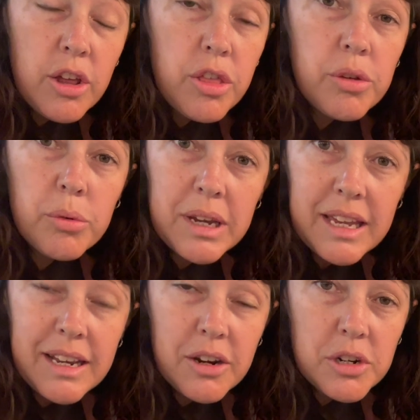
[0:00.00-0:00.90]

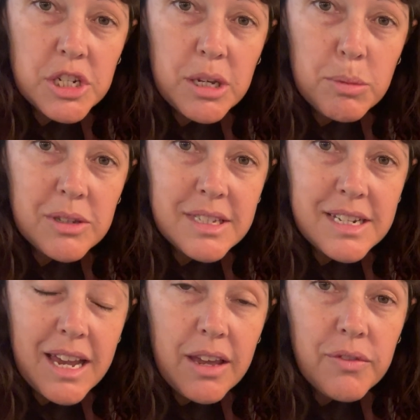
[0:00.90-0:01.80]
3 nourishing meals a
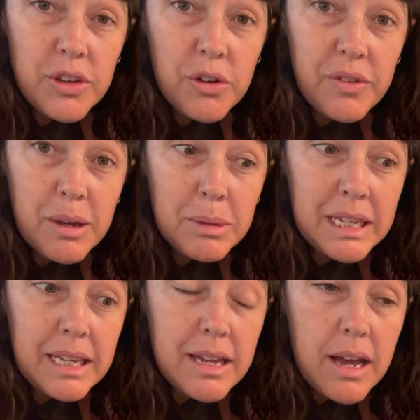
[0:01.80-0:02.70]
day for your
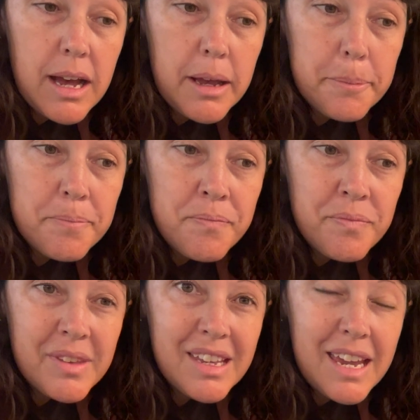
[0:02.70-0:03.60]
family.
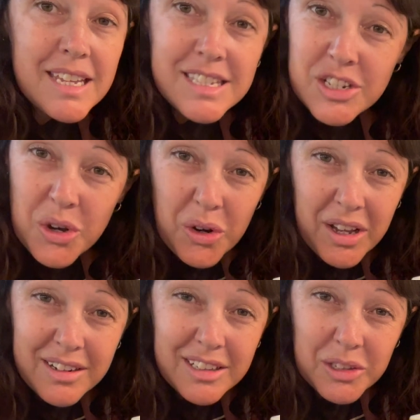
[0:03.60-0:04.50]
It's not
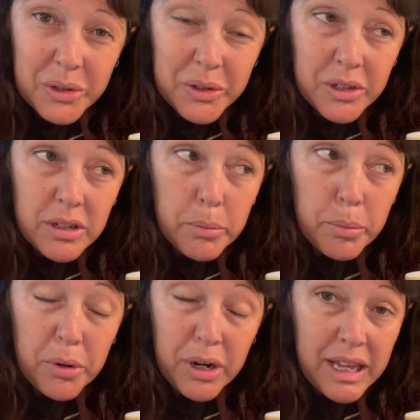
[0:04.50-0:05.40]
gonna look
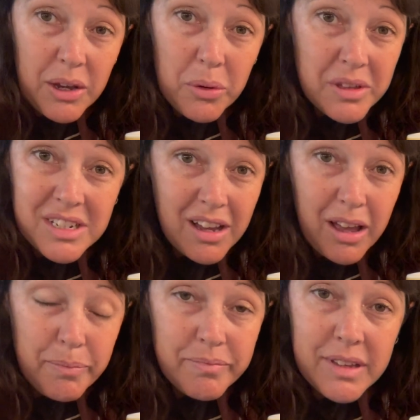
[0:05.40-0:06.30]
pretty all the
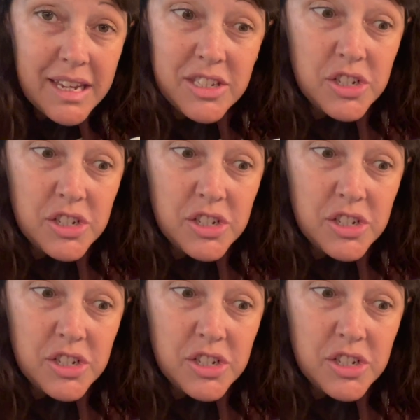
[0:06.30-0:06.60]
time. It's